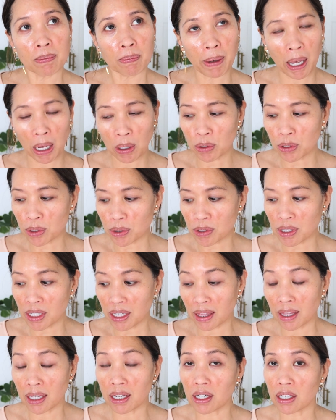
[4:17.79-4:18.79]
powders
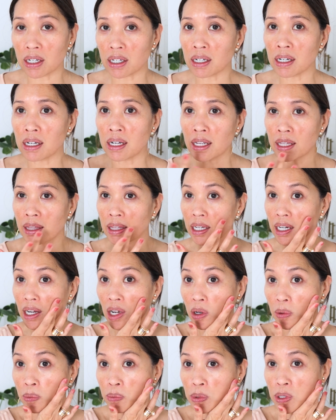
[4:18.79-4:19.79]
in there that
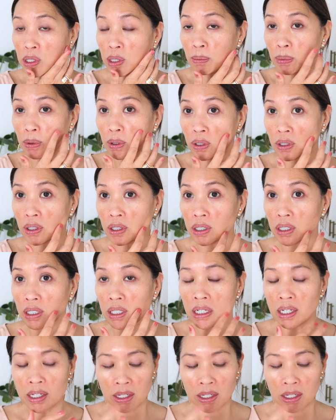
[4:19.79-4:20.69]
help to blur.